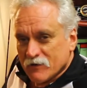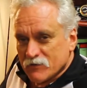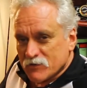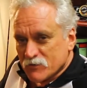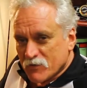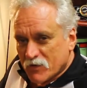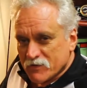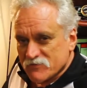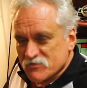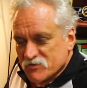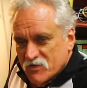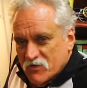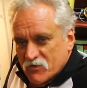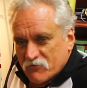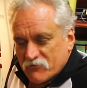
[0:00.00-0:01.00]
You may have
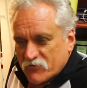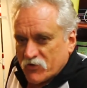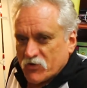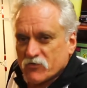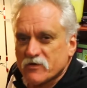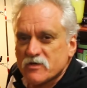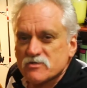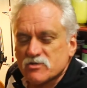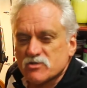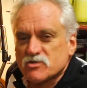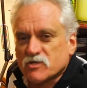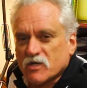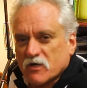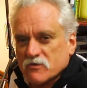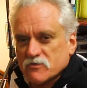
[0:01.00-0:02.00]
seen in a very recent
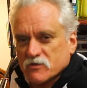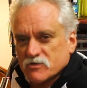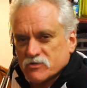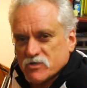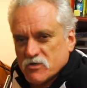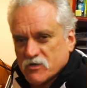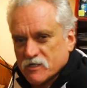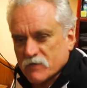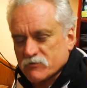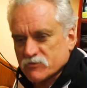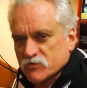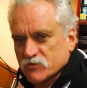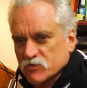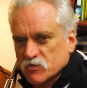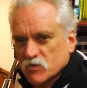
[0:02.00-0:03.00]
show that I journeyed up
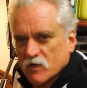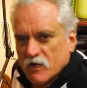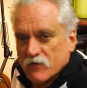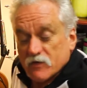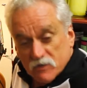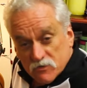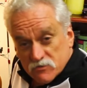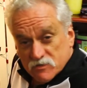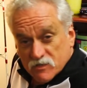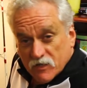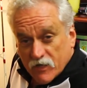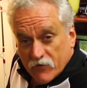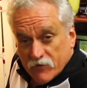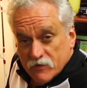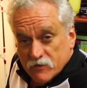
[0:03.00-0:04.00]
to the Hillston
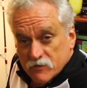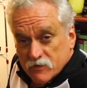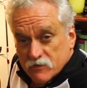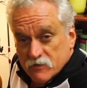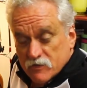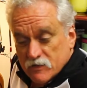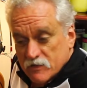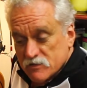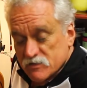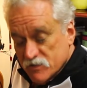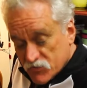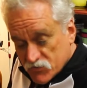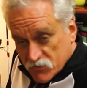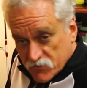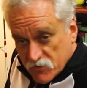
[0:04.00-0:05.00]
area in
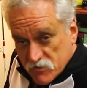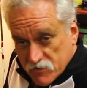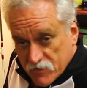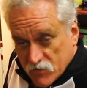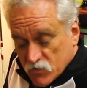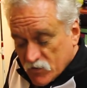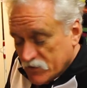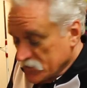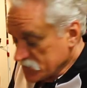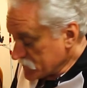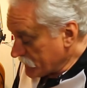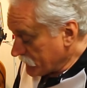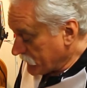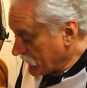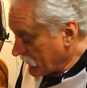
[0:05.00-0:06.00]
central New South Wales.
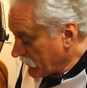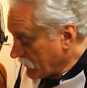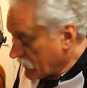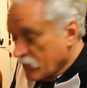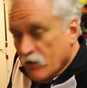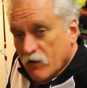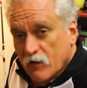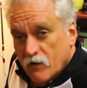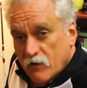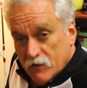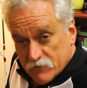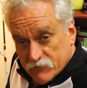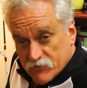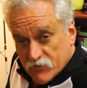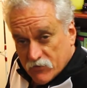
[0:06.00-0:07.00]

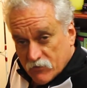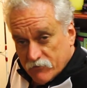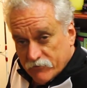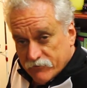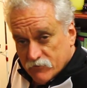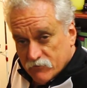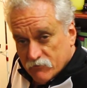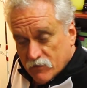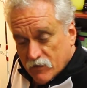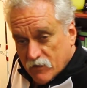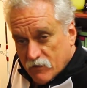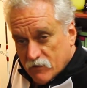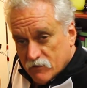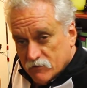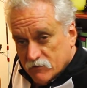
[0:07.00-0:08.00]
Hell of a drive from
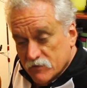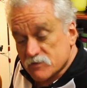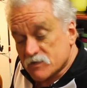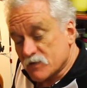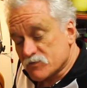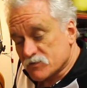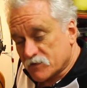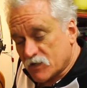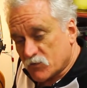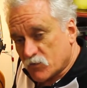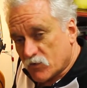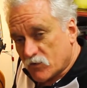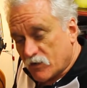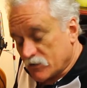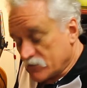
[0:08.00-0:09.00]
East Gippsland
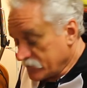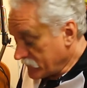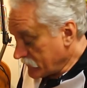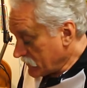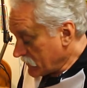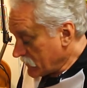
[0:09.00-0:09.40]
where I live.